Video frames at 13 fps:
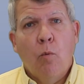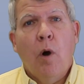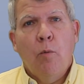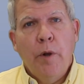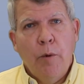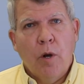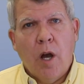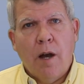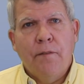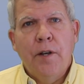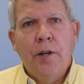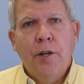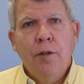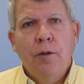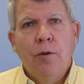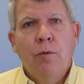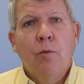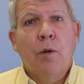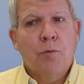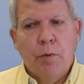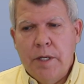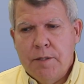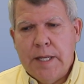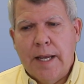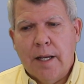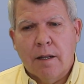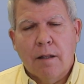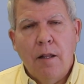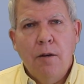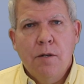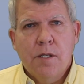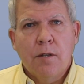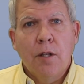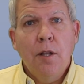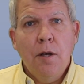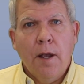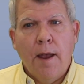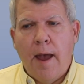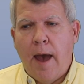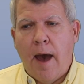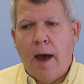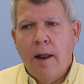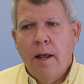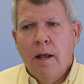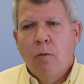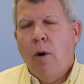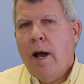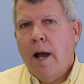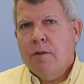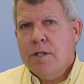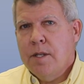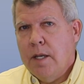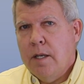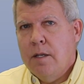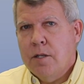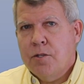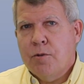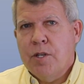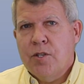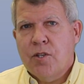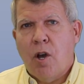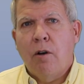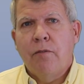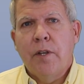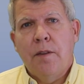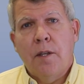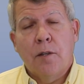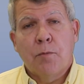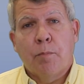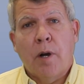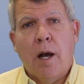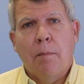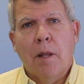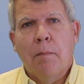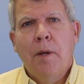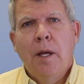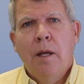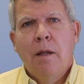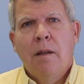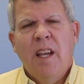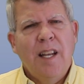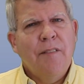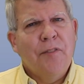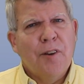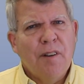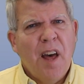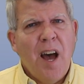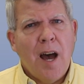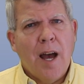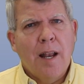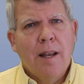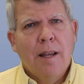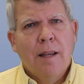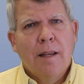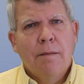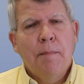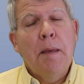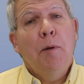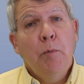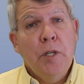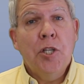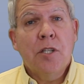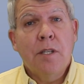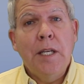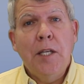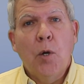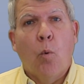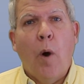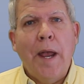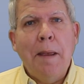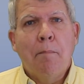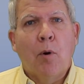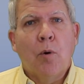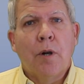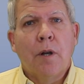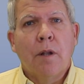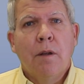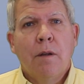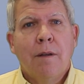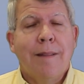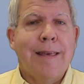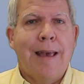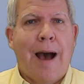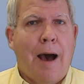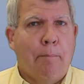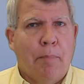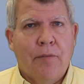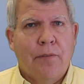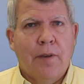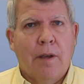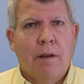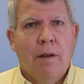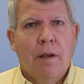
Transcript: What we would often do was we'd take a close look at, well, how's the industry solving this problem? And if they're not, maybe we just need to whiteboard the opposite.